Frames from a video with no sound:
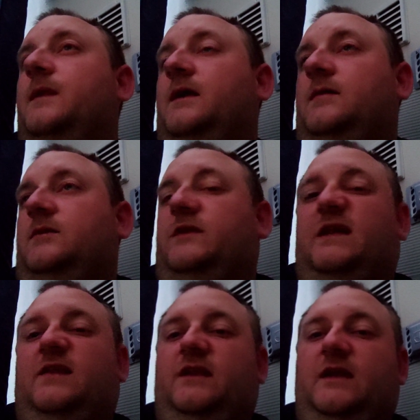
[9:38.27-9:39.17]
I've done
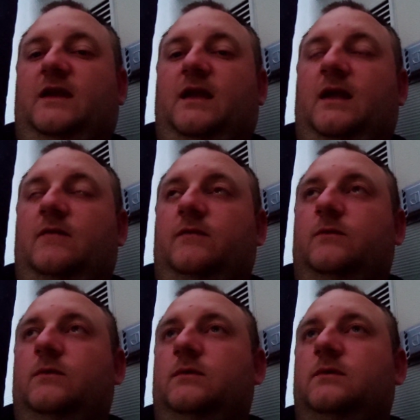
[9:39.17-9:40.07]
it dead
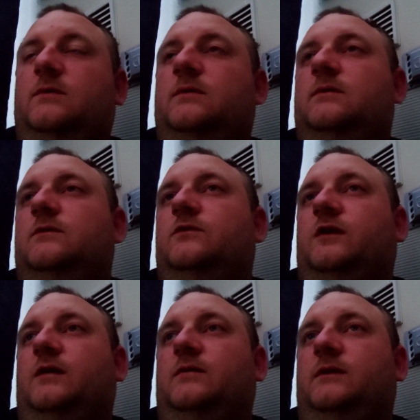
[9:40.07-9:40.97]
careful,
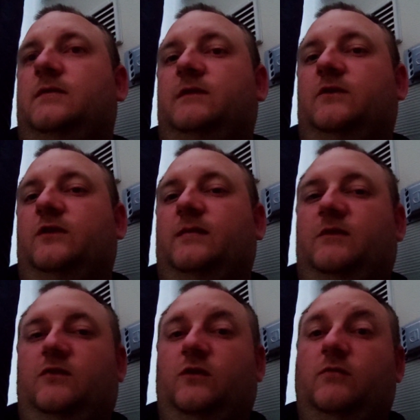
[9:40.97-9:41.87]
so nothing
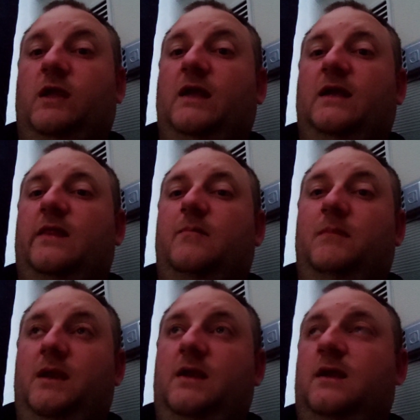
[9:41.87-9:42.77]
snapped. It's okay at the
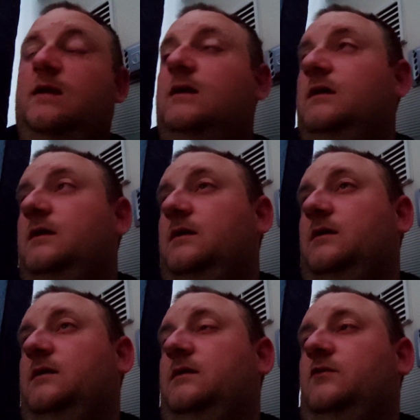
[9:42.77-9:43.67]
minute,
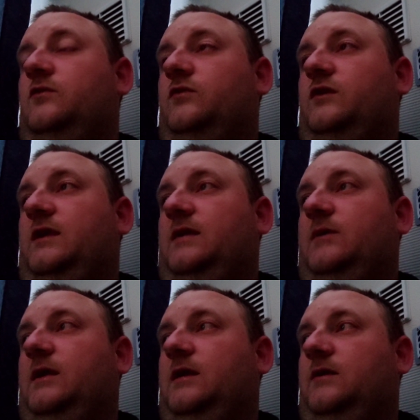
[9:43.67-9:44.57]
so see how
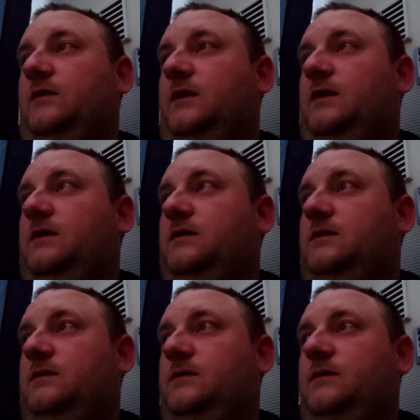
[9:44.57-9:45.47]
we get on there.
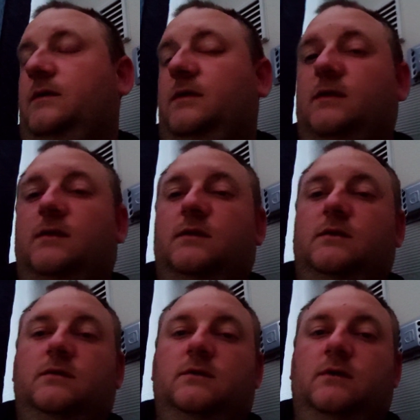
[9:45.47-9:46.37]

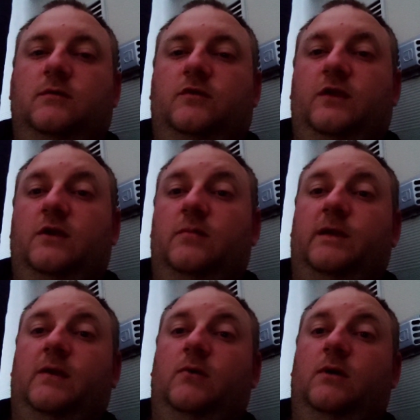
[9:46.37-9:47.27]
Obviously, you've got to
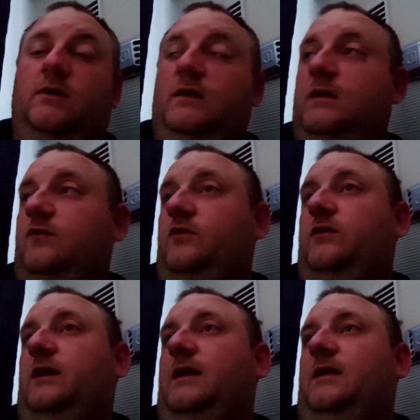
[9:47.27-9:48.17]
be quiet here, because you're
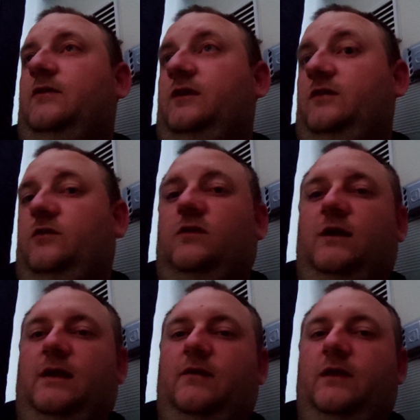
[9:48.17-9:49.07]
not allowed. It says you're not
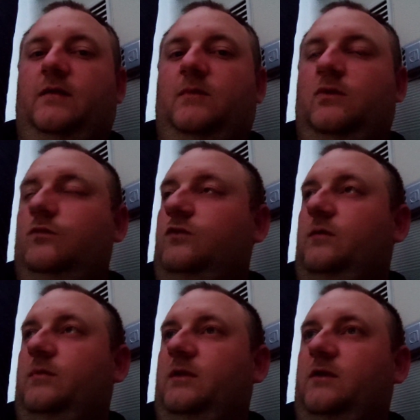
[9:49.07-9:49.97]
allowed any music,
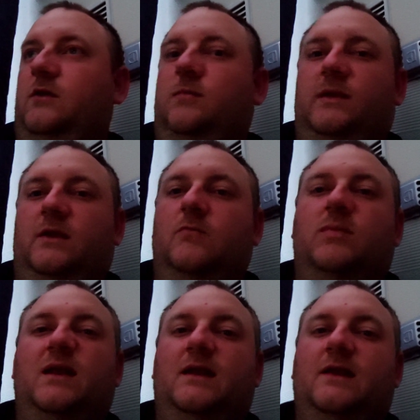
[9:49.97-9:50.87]
but you've got to be
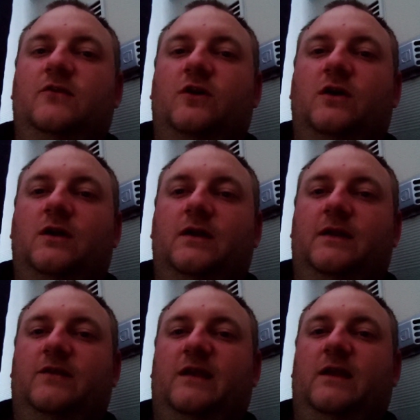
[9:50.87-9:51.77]
completely silent
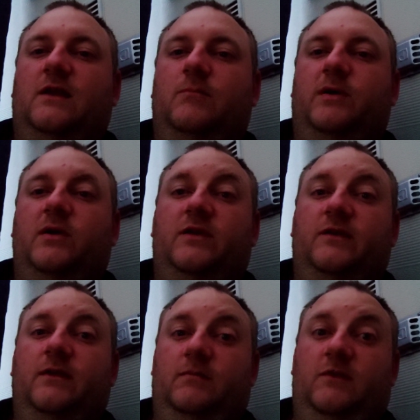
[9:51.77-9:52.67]
at 10
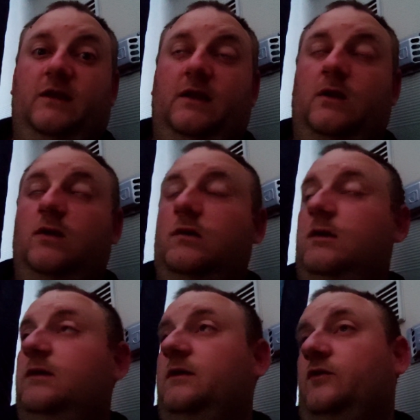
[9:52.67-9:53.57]
o'clock,
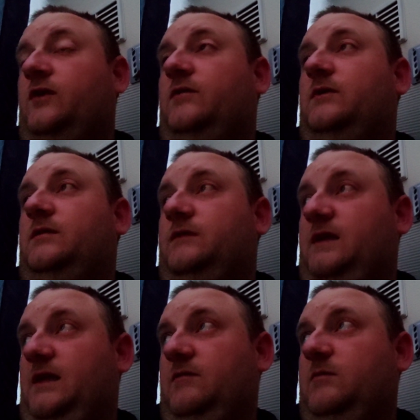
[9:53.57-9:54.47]
like so. And I
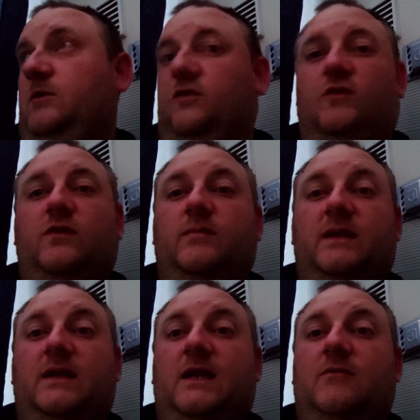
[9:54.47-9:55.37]
think everybody's gone to
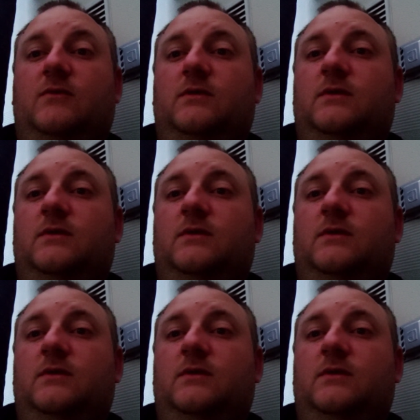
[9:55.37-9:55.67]
bed now.